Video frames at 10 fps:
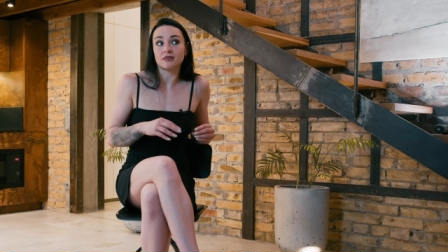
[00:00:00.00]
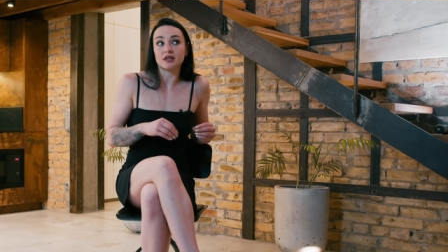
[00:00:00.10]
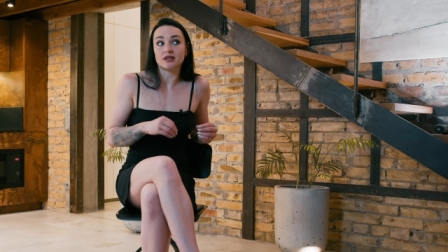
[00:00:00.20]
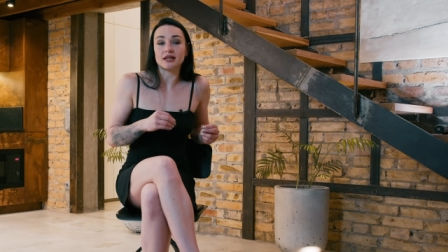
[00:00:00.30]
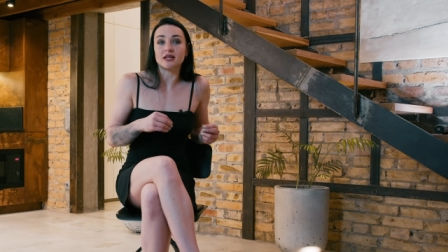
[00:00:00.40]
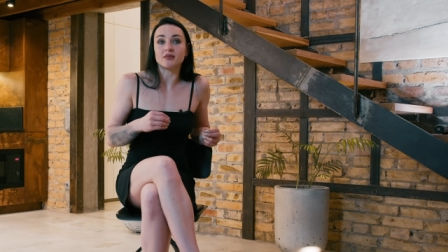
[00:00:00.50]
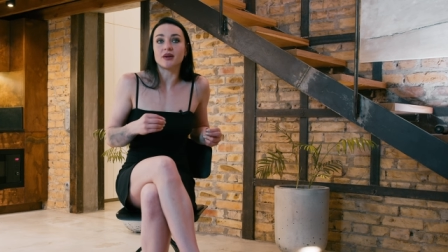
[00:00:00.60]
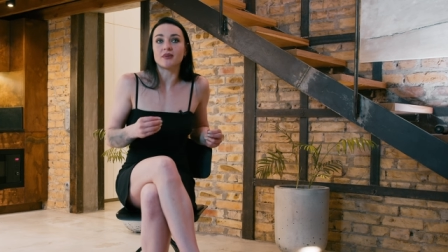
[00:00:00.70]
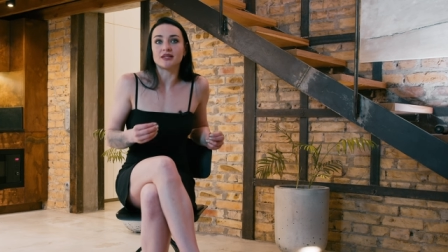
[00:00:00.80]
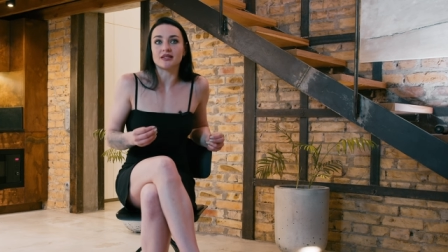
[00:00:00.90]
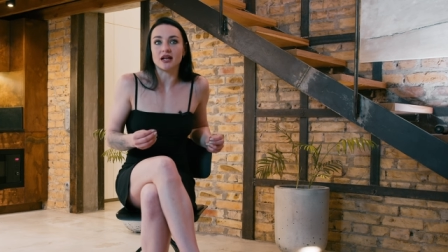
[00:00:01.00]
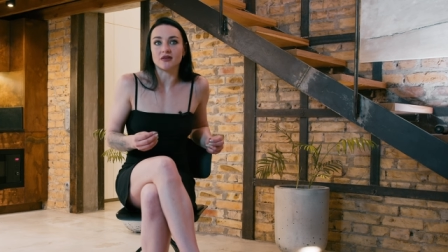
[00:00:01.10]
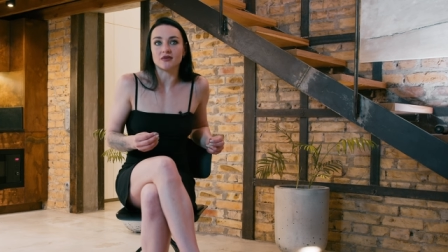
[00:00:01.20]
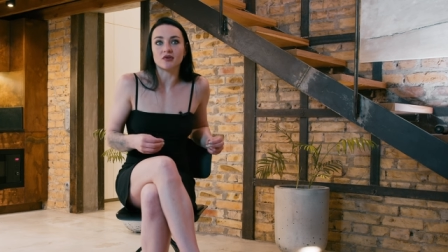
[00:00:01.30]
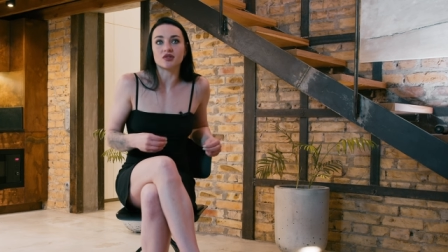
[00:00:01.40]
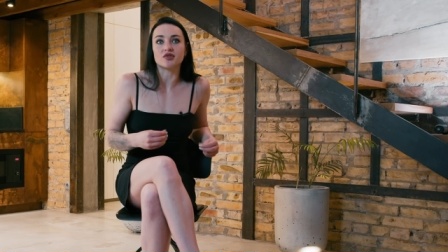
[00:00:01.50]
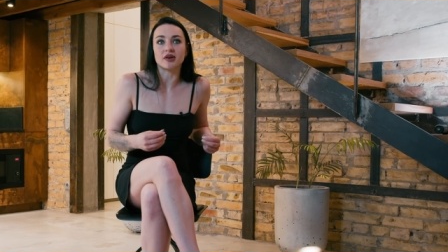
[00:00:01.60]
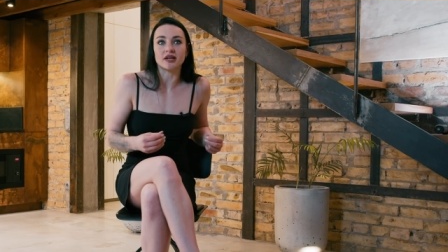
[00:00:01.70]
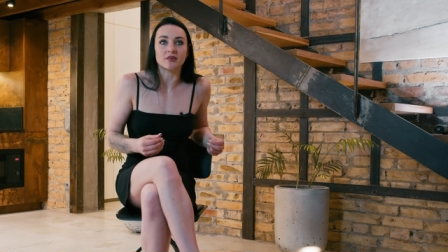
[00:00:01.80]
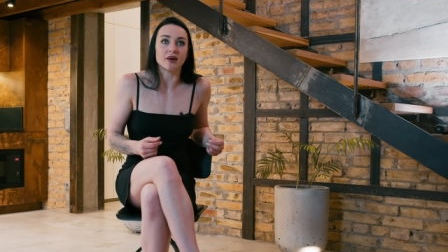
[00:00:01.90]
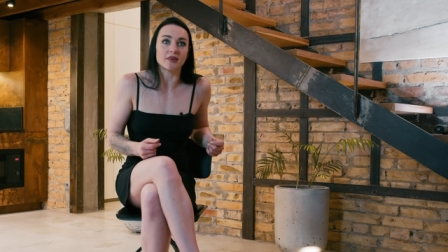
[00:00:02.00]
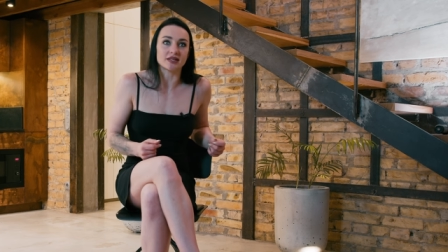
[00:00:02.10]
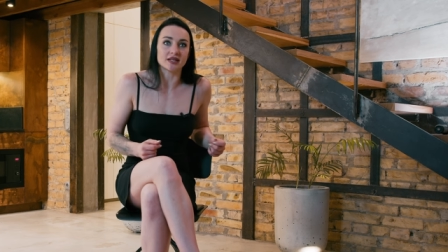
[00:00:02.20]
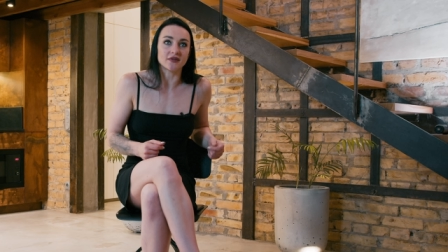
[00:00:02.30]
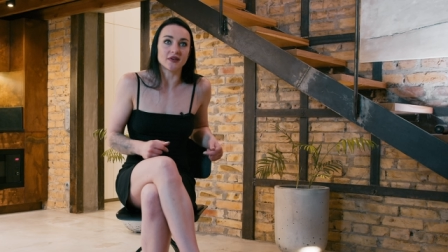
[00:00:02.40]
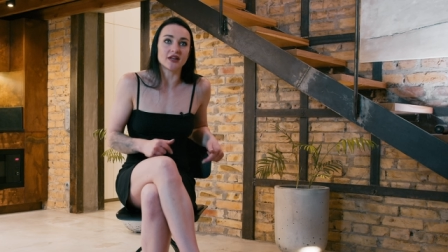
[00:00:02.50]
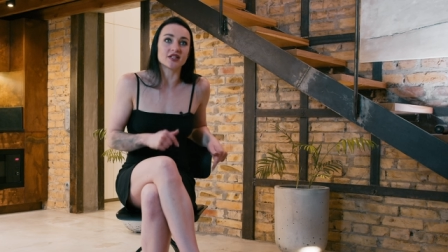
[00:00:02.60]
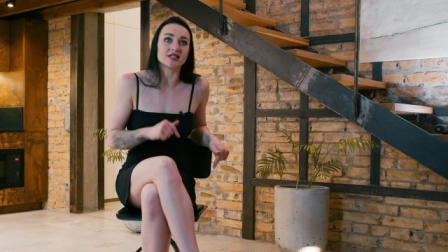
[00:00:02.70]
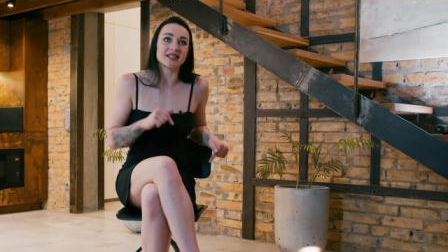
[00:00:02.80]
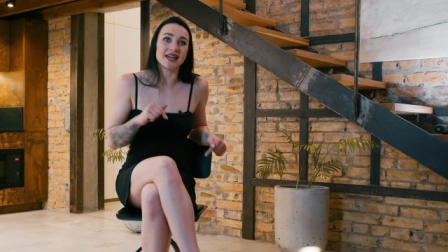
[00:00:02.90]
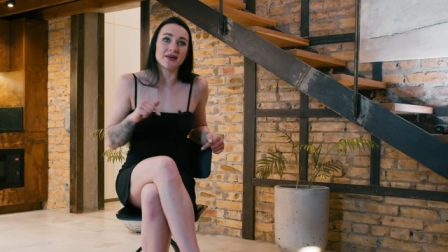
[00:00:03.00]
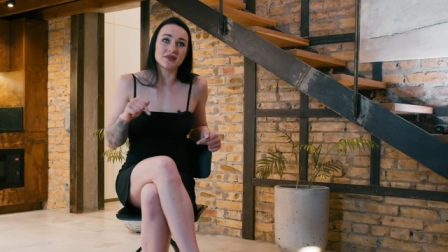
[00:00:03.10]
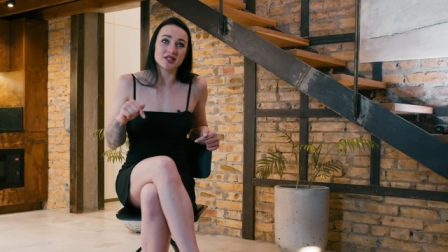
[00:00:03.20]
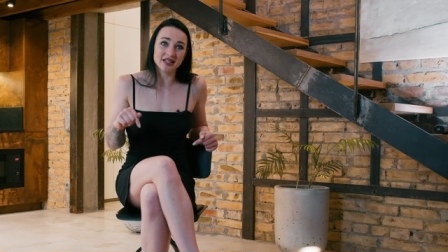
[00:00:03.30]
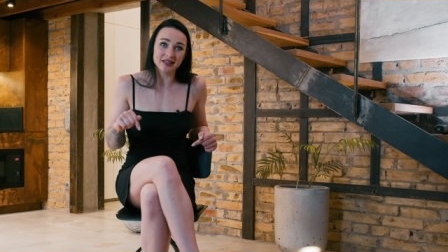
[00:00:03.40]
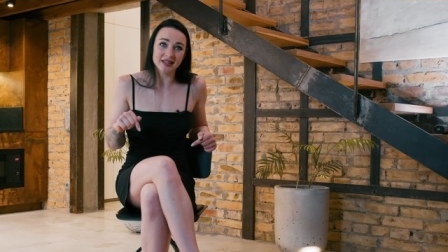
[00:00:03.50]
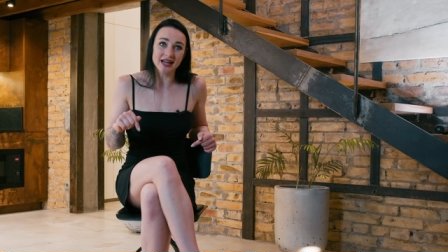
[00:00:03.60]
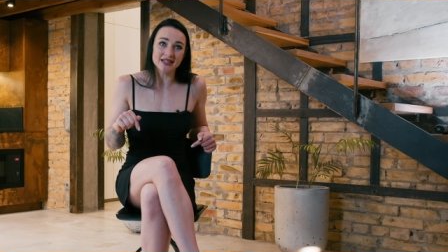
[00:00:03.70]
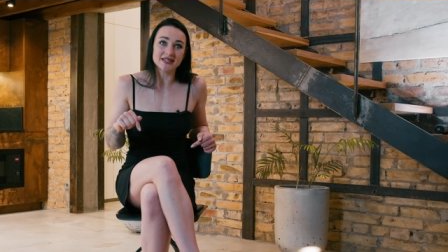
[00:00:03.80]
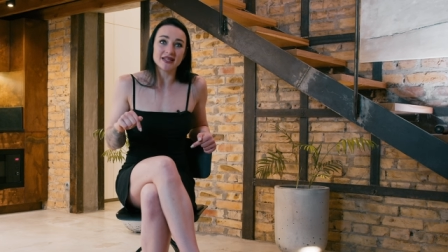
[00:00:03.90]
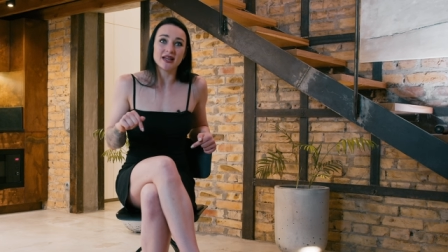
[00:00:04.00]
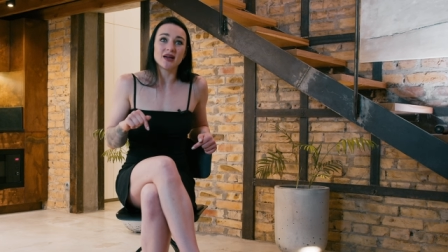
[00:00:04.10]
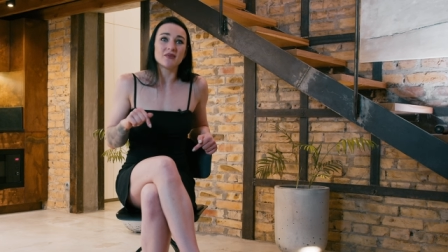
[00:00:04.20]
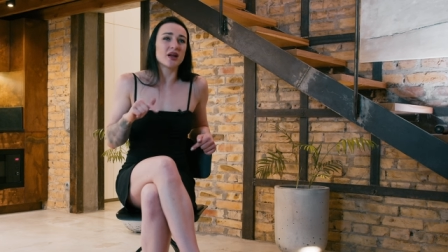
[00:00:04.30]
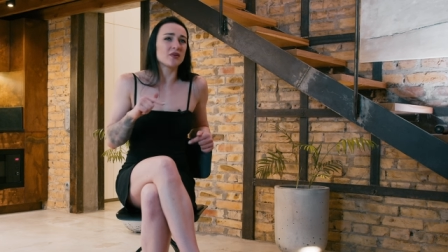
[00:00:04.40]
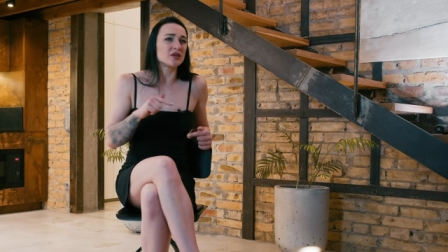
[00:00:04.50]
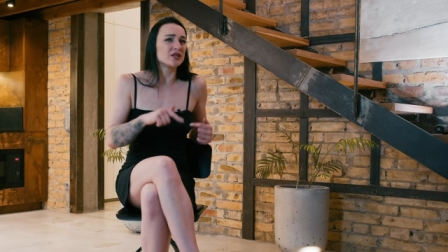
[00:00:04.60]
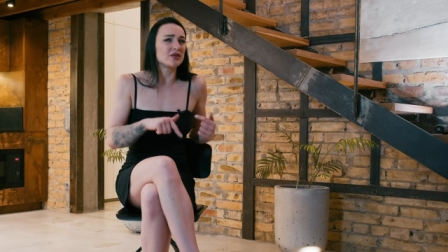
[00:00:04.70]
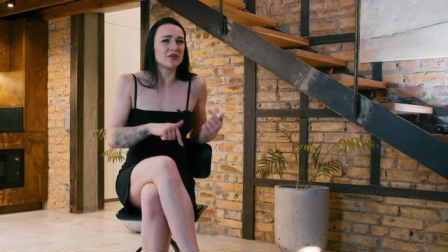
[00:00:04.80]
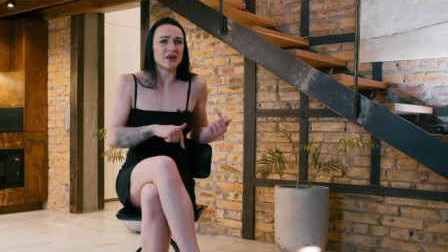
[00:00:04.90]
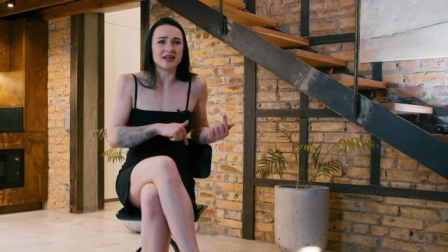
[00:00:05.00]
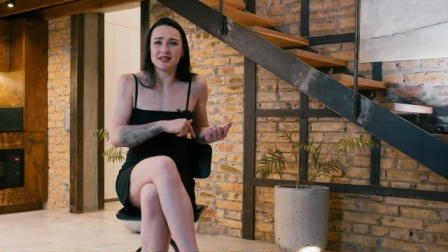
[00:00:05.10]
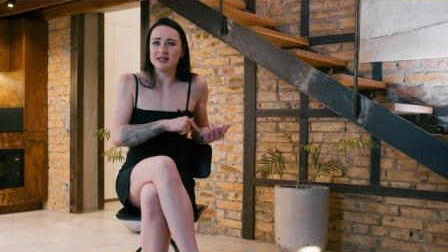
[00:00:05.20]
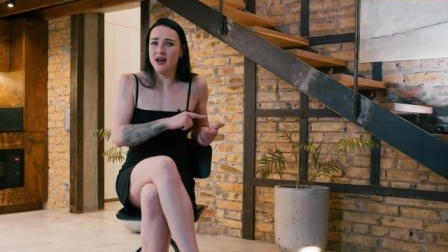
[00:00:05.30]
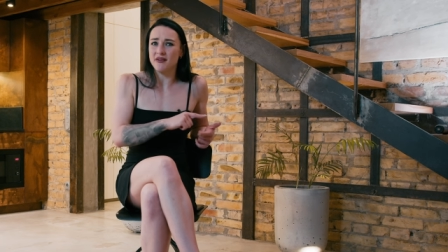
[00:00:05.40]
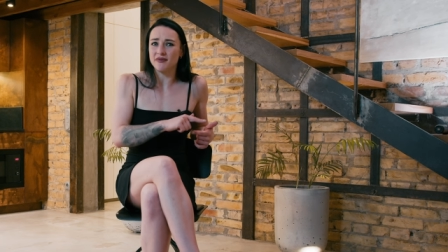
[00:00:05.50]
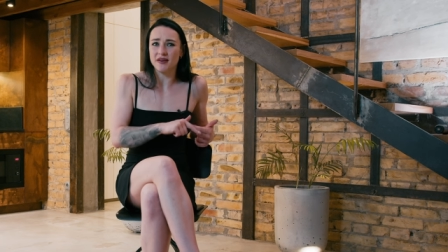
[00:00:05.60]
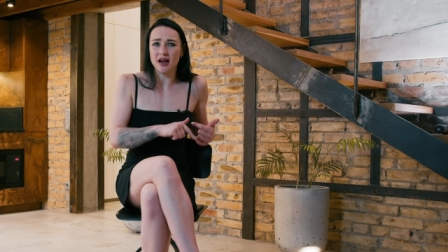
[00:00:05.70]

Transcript: studying by myself. I was training by myself. I just came to the class, but I was doing my stuff.